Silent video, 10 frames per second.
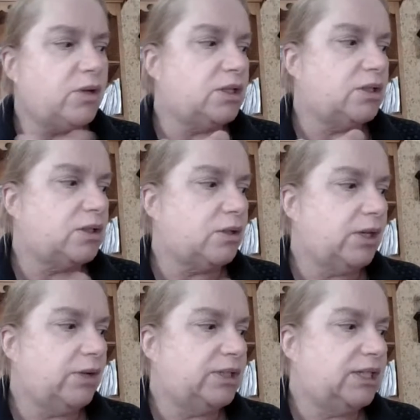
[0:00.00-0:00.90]
because you're so
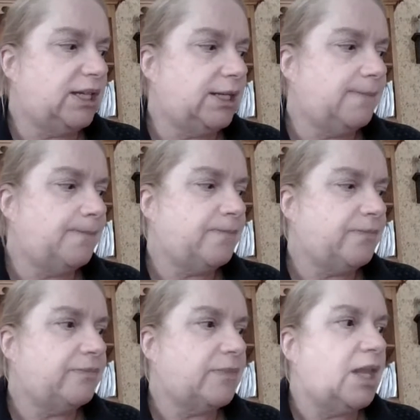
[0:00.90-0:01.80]
irritated.
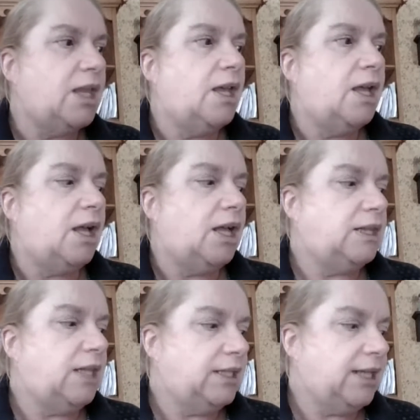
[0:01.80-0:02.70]

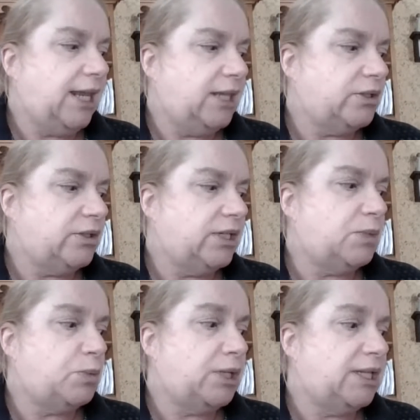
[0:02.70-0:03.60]
Lung cancer
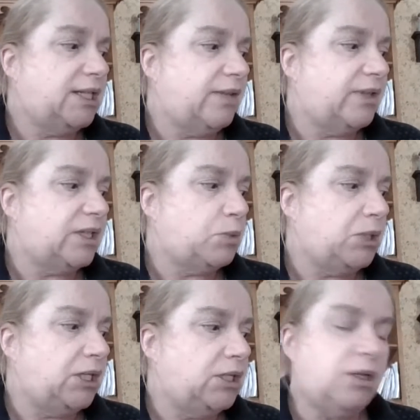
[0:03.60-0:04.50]
is pretty
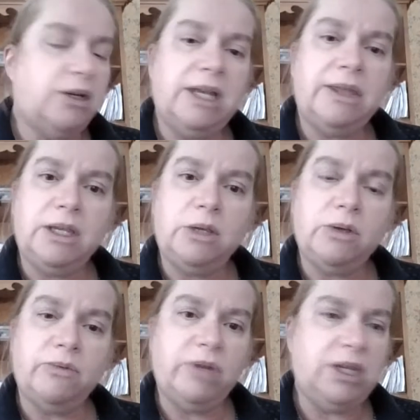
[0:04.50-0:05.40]
self-explanatory. I think you
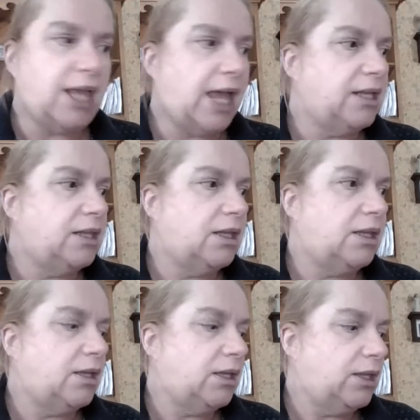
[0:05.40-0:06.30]
can read that in
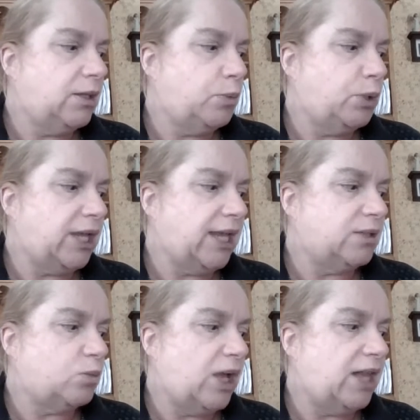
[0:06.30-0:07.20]
the book
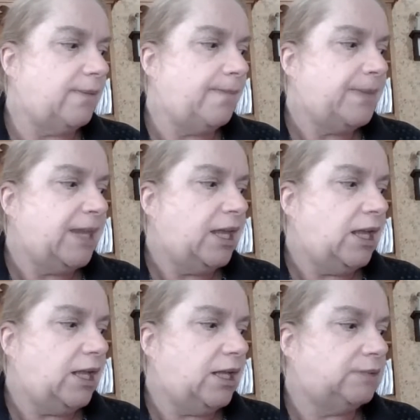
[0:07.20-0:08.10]
as well.
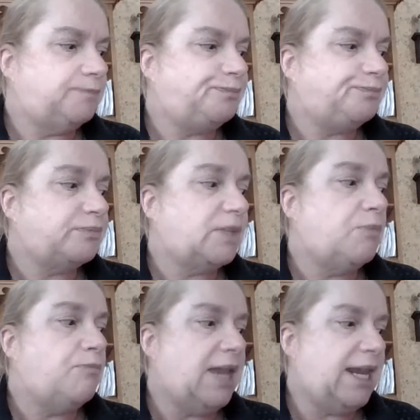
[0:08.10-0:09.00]

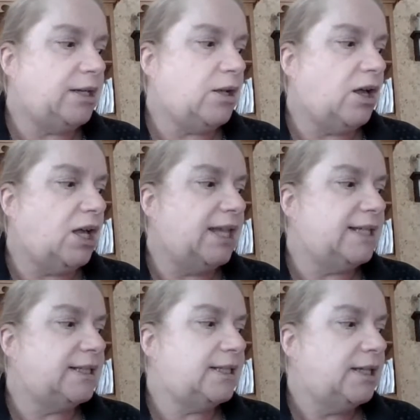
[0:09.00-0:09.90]
Main
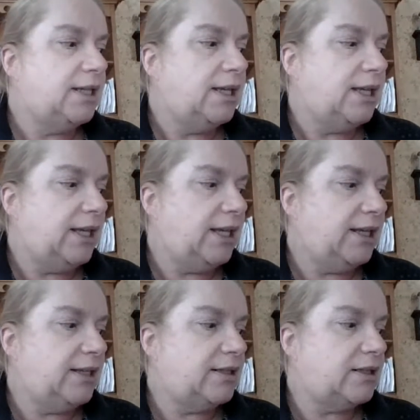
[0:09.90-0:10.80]
cause
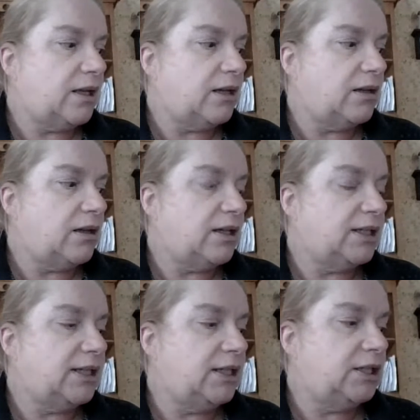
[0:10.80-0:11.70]
is
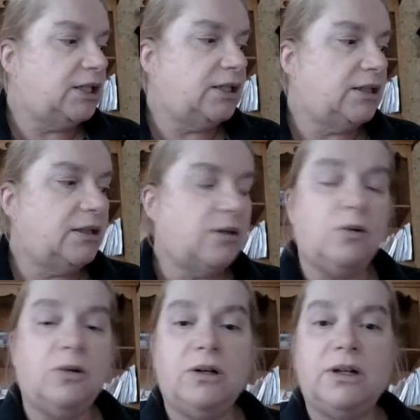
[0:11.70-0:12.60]
carcinogens
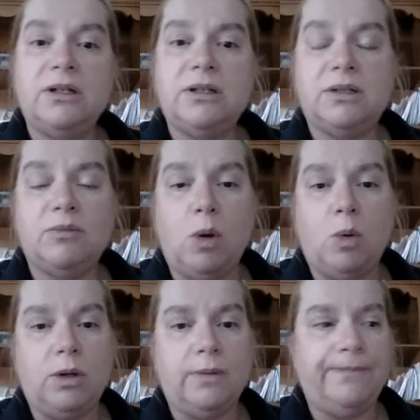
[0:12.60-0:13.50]
or
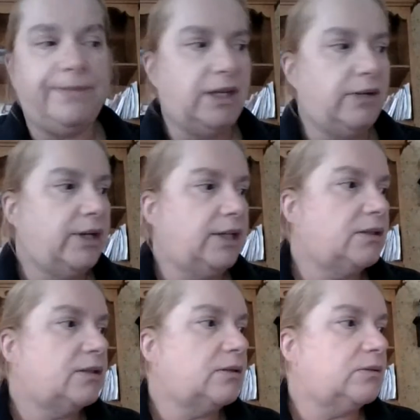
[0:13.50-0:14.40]
smoke. All right,
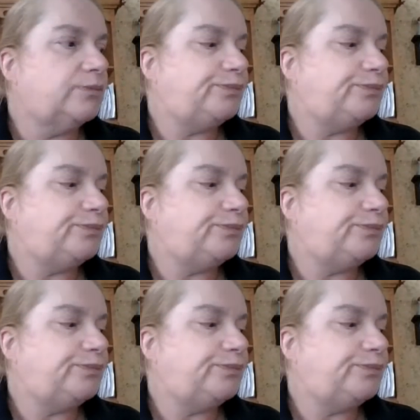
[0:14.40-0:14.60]
so